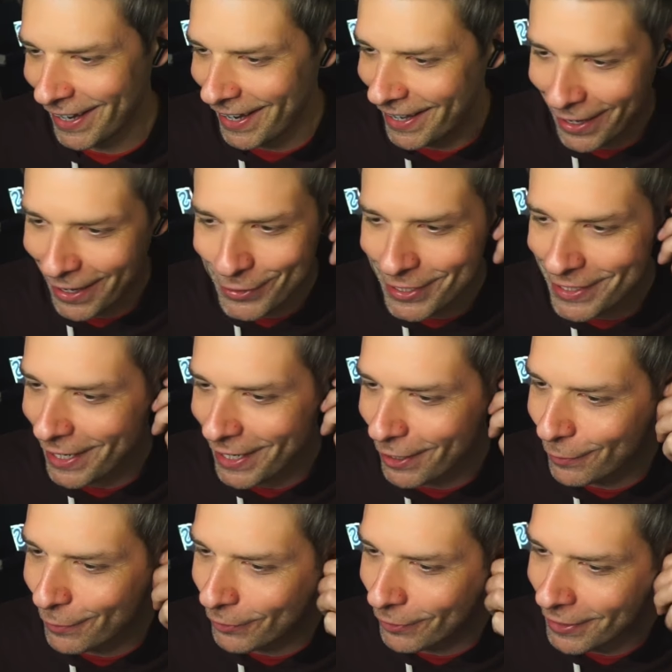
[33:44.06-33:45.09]
that was
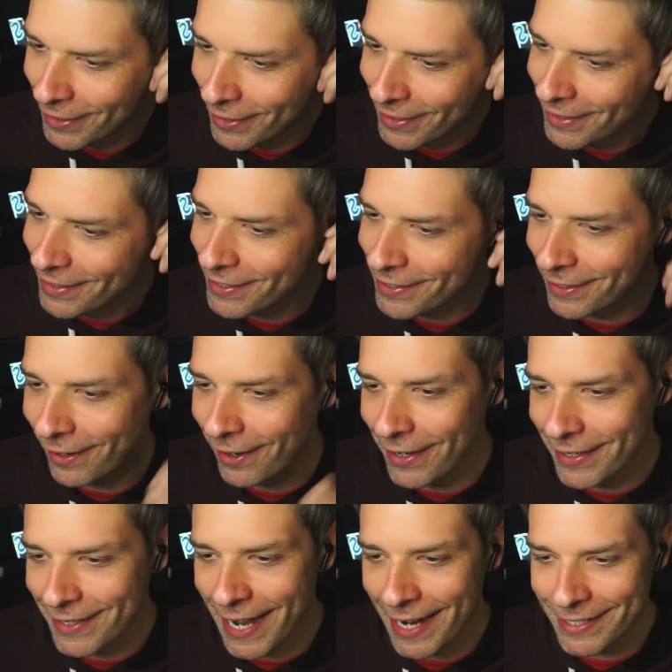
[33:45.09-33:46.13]
terrible. Sorry.
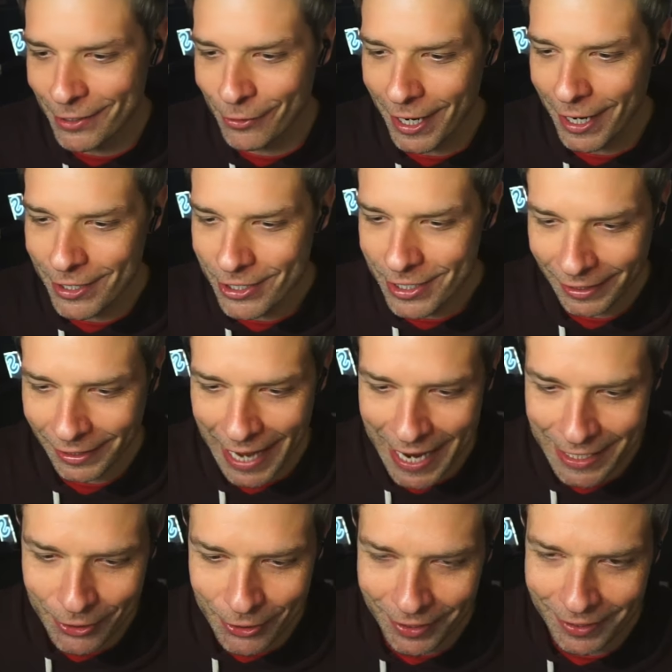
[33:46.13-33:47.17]
Next question.
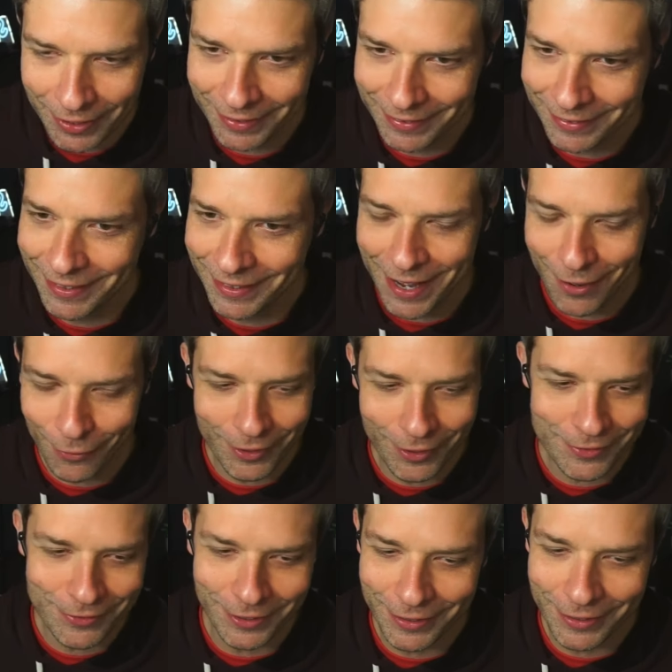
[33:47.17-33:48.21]
That
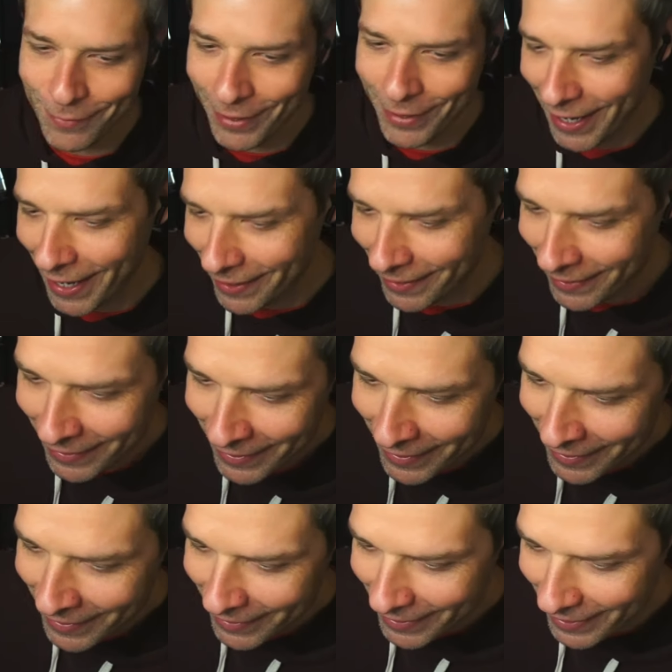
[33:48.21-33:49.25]
was really bad.
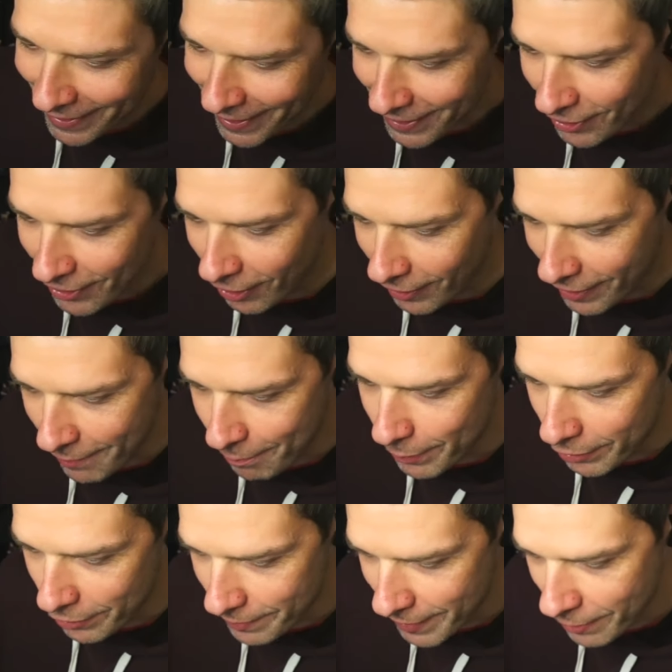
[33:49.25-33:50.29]
All right, you all can
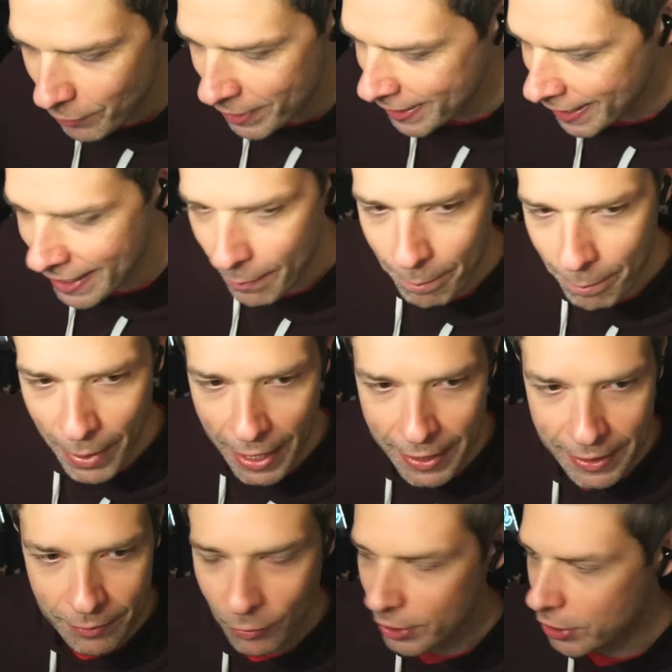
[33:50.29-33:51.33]
boo me. We need a
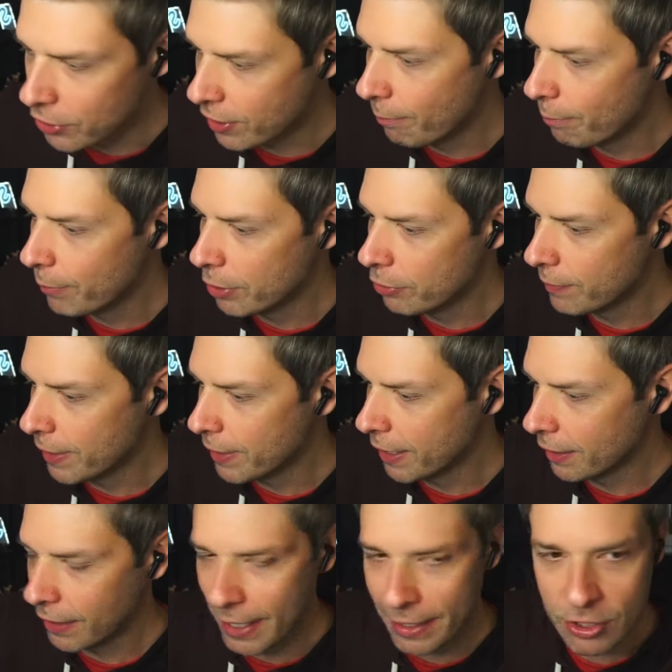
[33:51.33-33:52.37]
button where you can boo me,
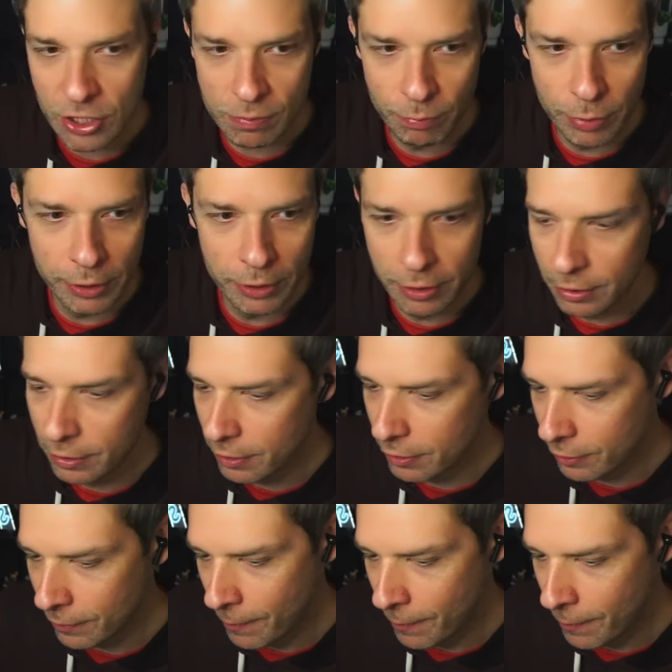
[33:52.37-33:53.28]
like just boo.